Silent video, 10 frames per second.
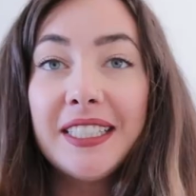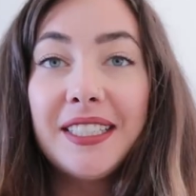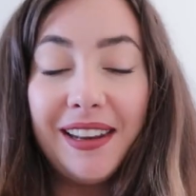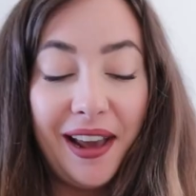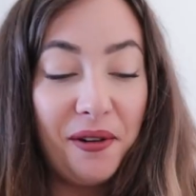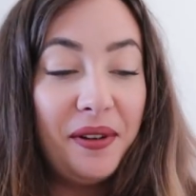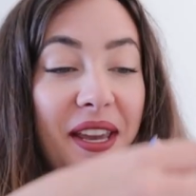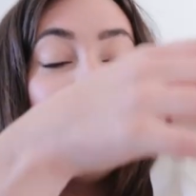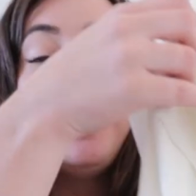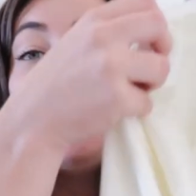So now
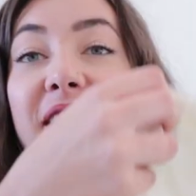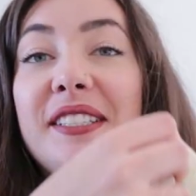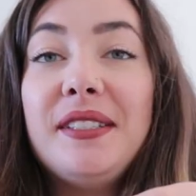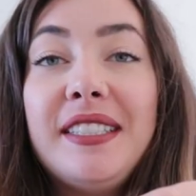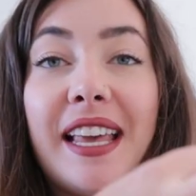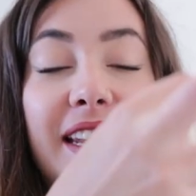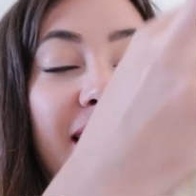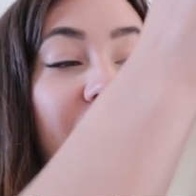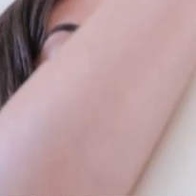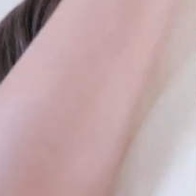we are going to set
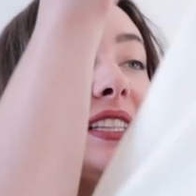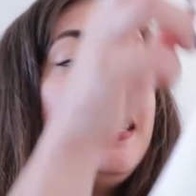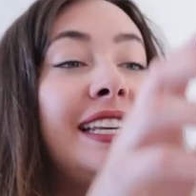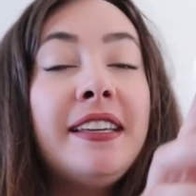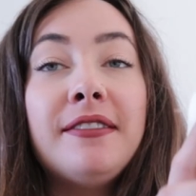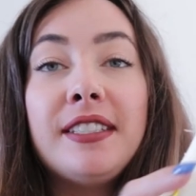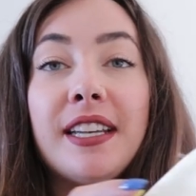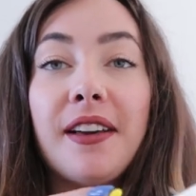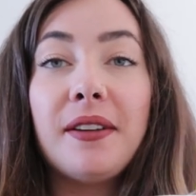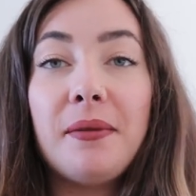in those sleeves
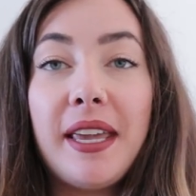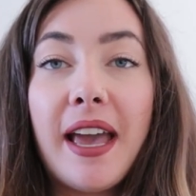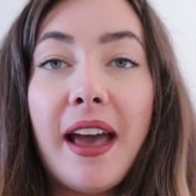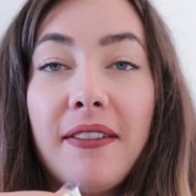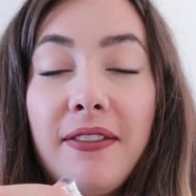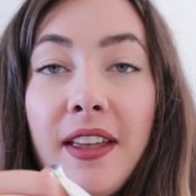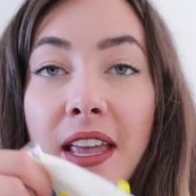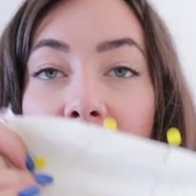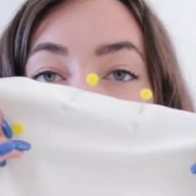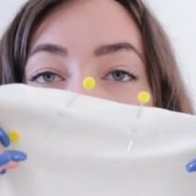now that we have
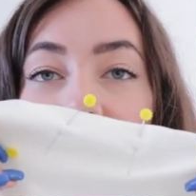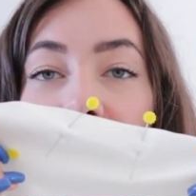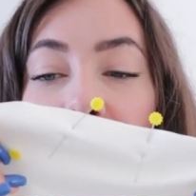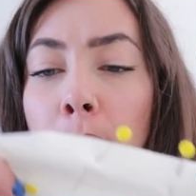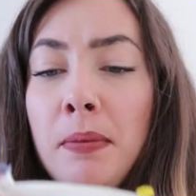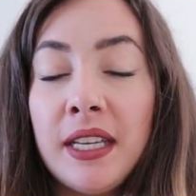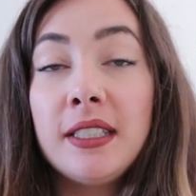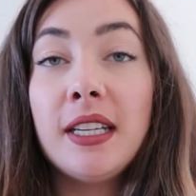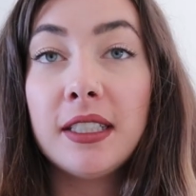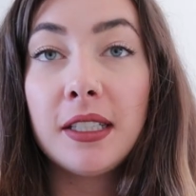everything
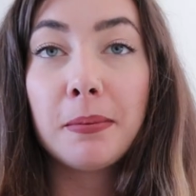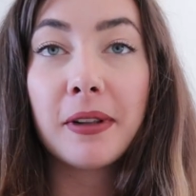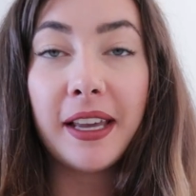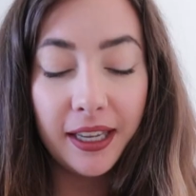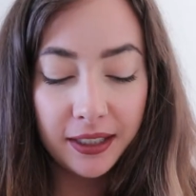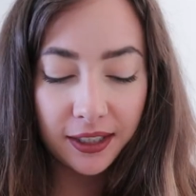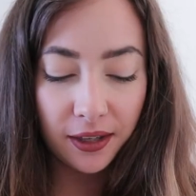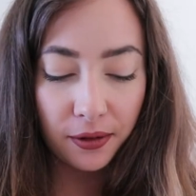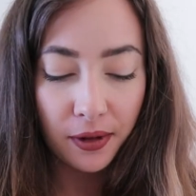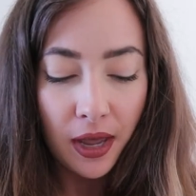pinned into place.
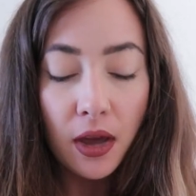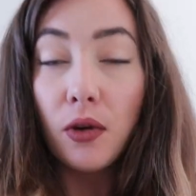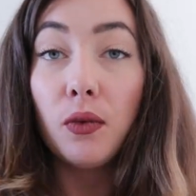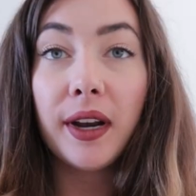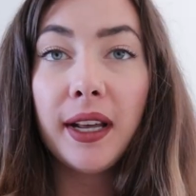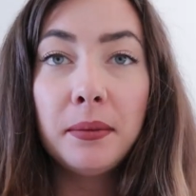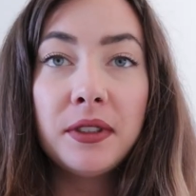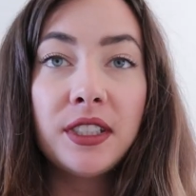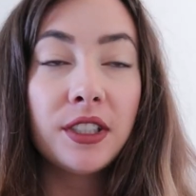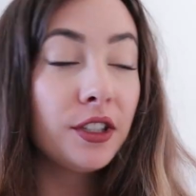So when I'm
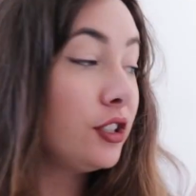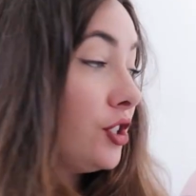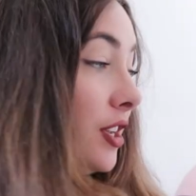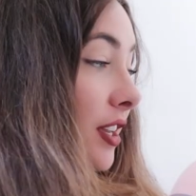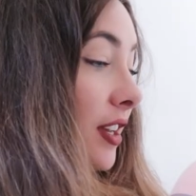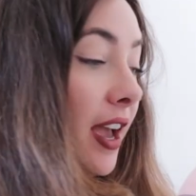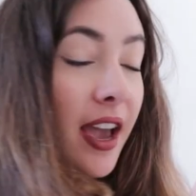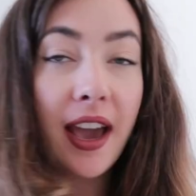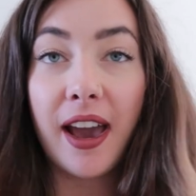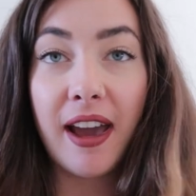serging,
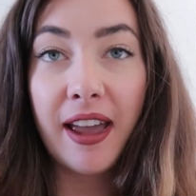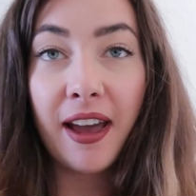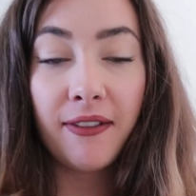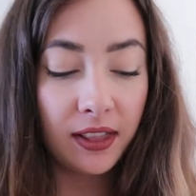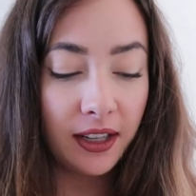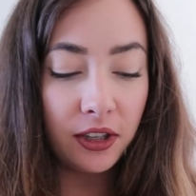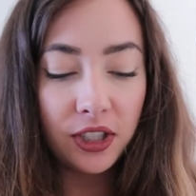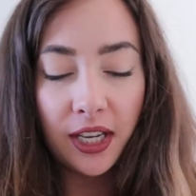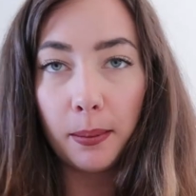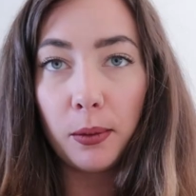I have a little
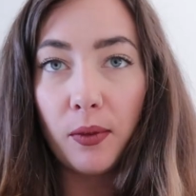tip.